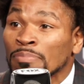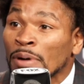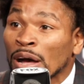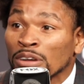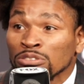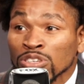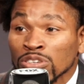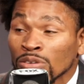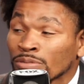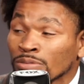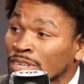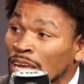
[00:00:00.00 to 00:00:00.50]

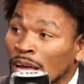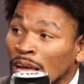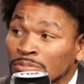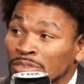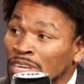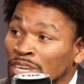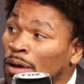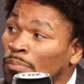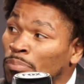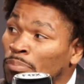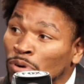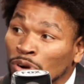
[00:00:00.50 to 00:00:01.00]
Spence
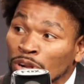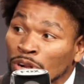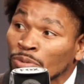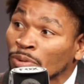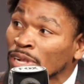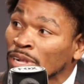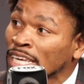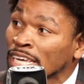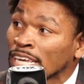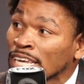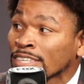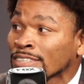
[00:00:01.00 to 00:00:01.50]
did the
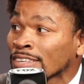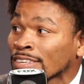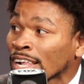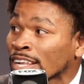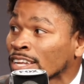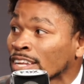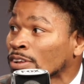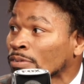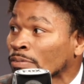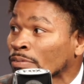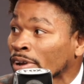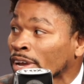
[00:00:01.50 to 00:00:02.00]
heavier
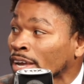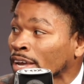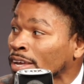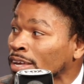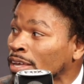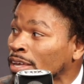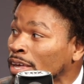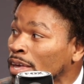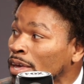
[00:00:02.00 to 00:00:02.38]
lifting